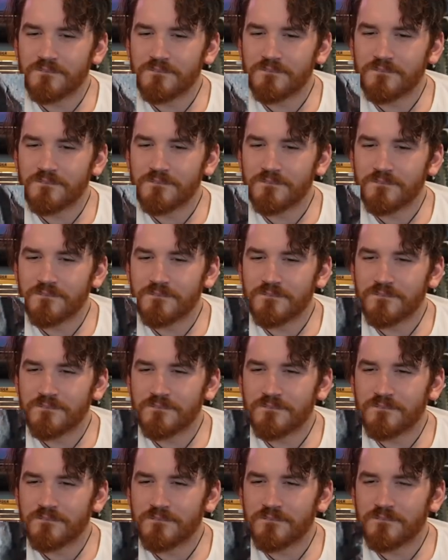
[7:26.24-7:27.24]

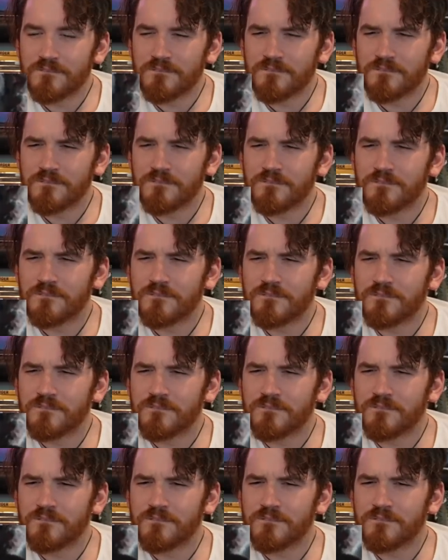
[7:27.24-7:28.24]

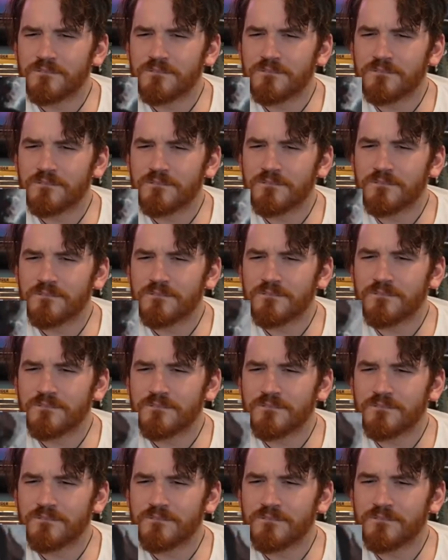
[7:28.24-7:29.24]

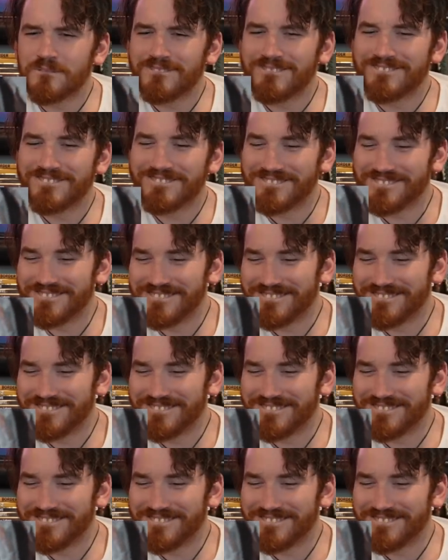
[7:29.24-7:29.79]
This person isn't speaking.